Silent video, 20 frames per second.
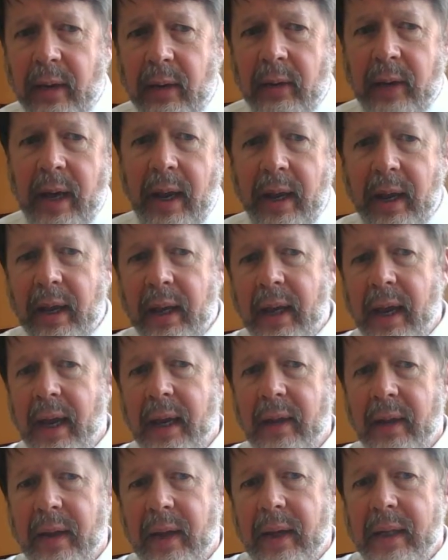Okay. And
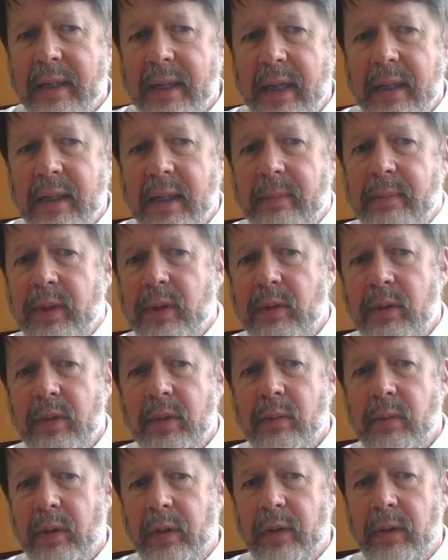again, like I said, some
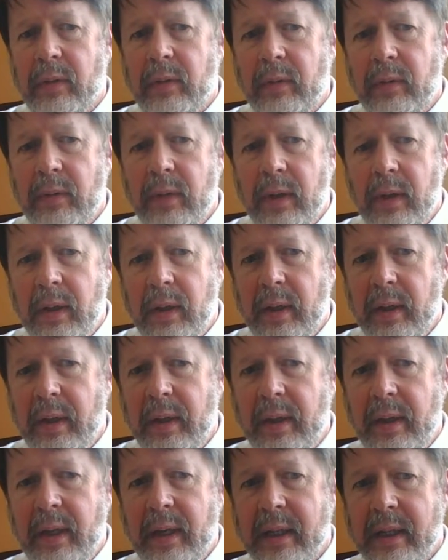students will do
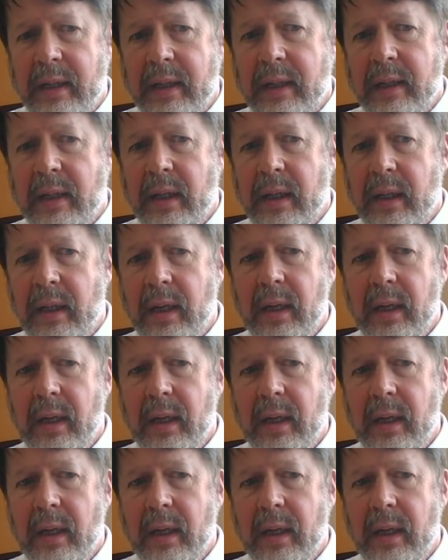this,